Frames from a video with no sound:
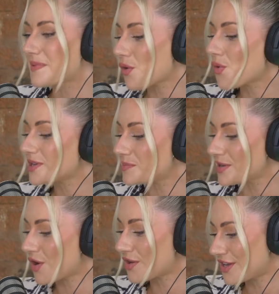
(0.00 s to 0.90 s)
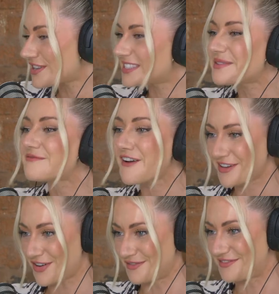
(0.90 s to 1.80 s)
always been you just seem very
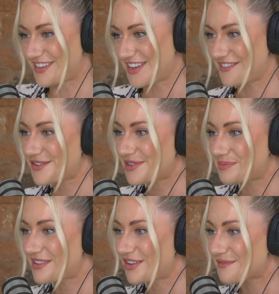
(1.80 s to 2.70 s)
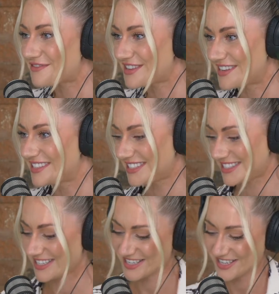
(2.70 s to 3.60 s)
confident. Have you always been a confident
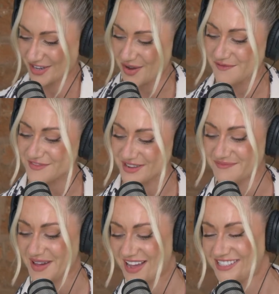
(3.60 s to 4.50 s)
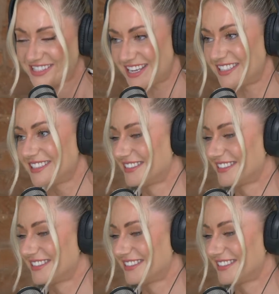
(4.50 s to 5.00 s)
person?